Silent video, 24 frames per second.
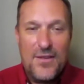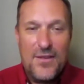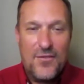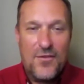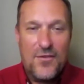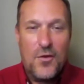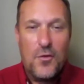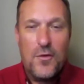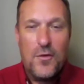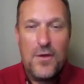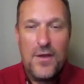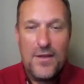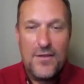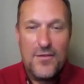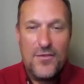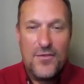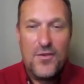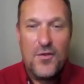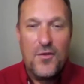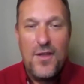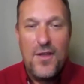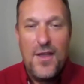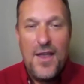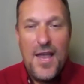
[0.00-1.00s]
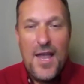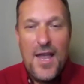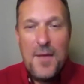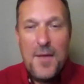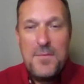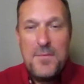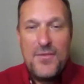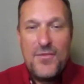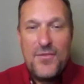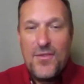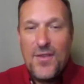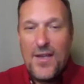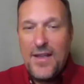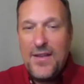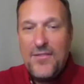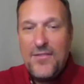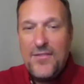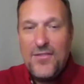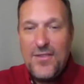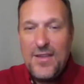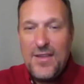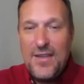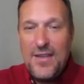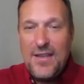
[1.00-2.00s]
going. So
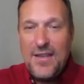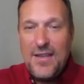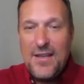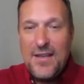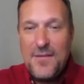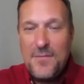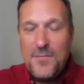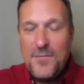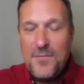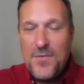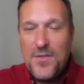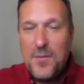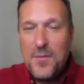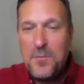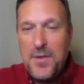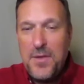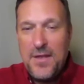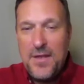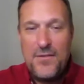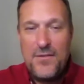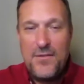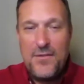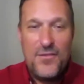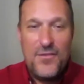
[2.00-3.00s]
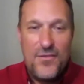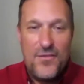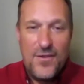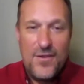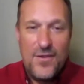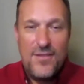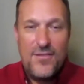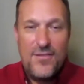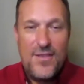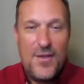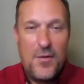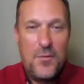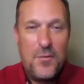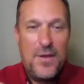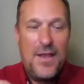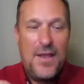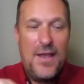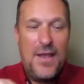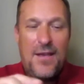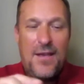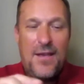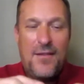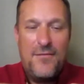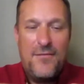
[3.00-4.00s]
besides the pins that we
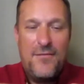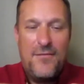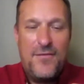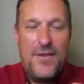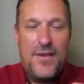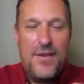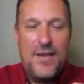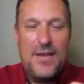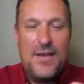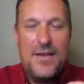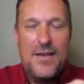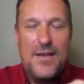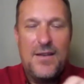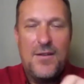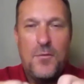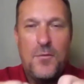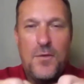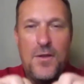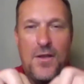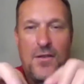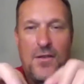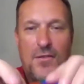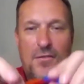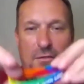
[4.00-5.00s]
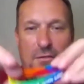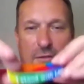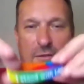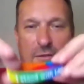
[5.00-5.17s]
have, we also